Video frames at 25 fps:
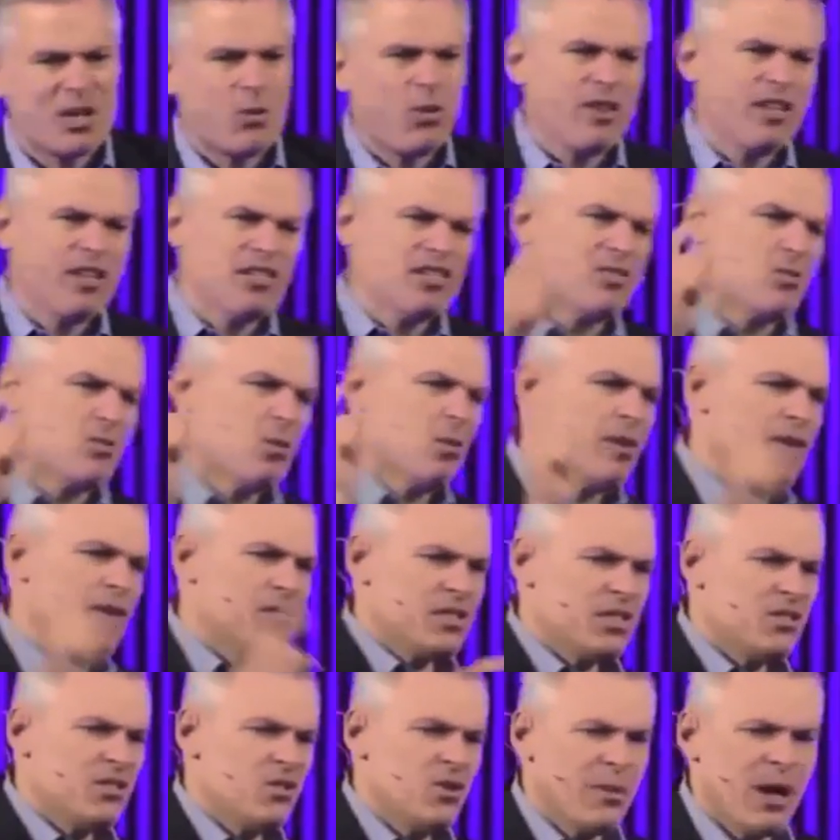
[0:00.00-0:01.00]
say, well, this is what we
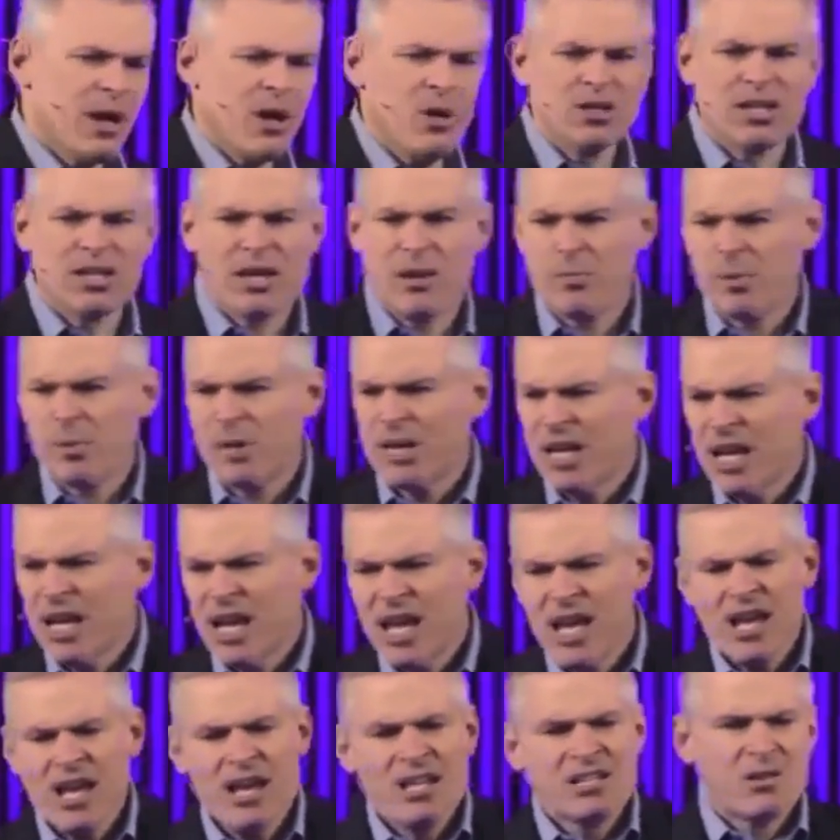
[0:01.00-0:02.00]
used to do at my old company,
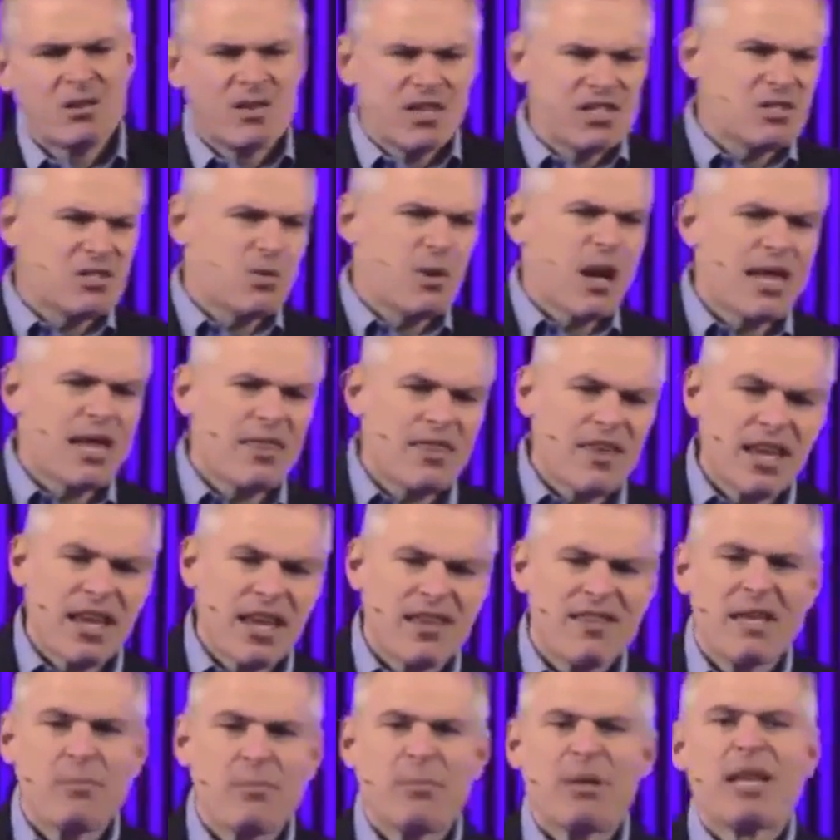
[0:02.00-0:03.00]
so this is what I think,
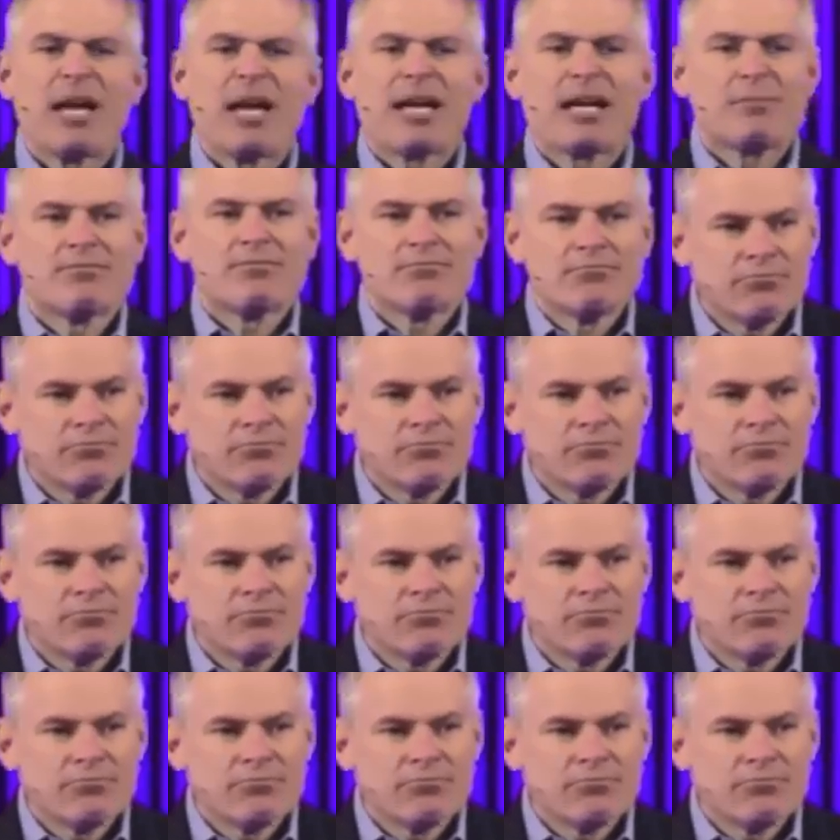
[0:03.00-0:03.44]
and they'd be like,